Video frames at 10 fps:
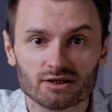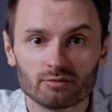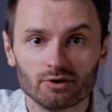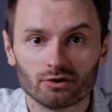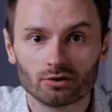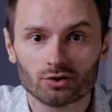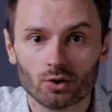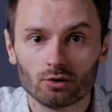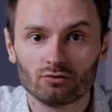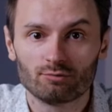him in
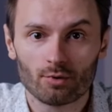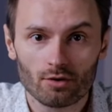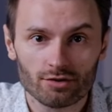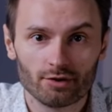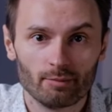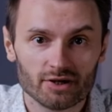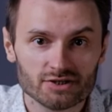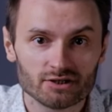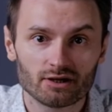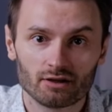control of both
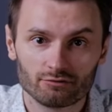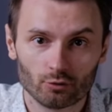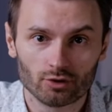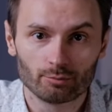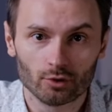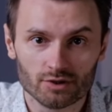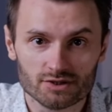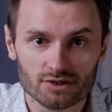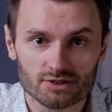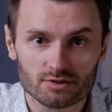domestic and foreign
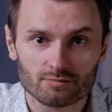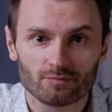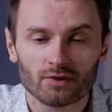policies.